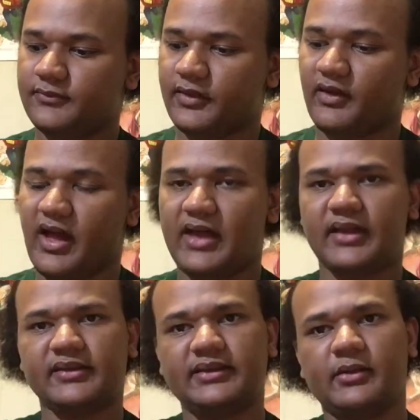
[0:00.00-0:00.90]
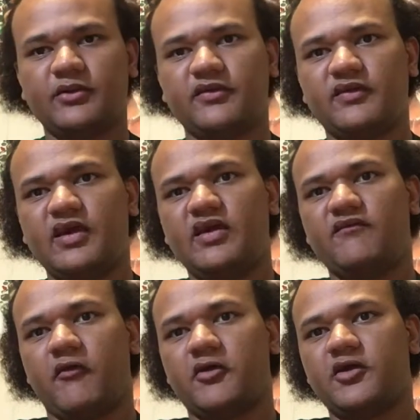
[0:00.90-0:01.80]
So I thought that was
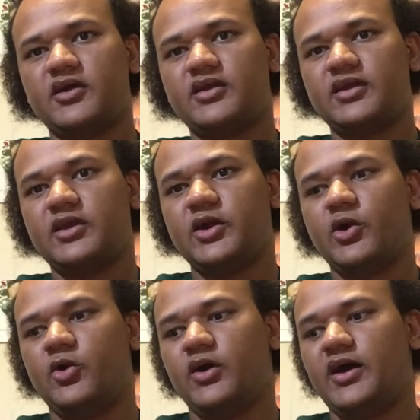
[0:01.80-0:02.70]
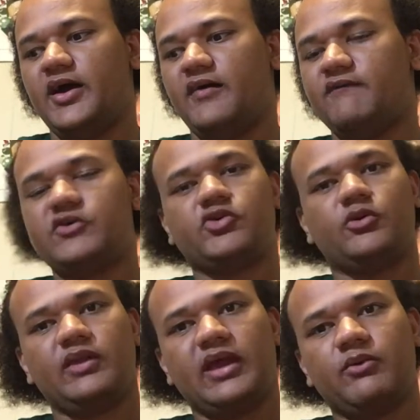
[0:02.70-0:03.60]
very good,
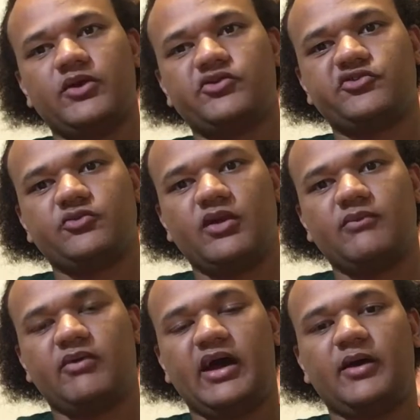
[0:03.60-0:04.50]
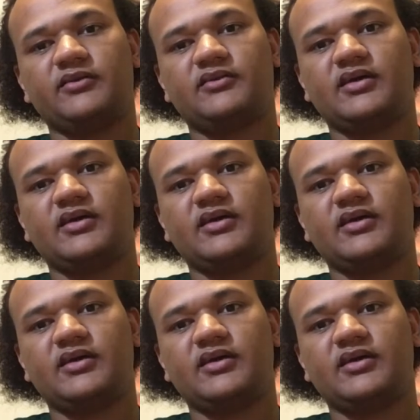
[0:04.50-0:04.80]
visual language about,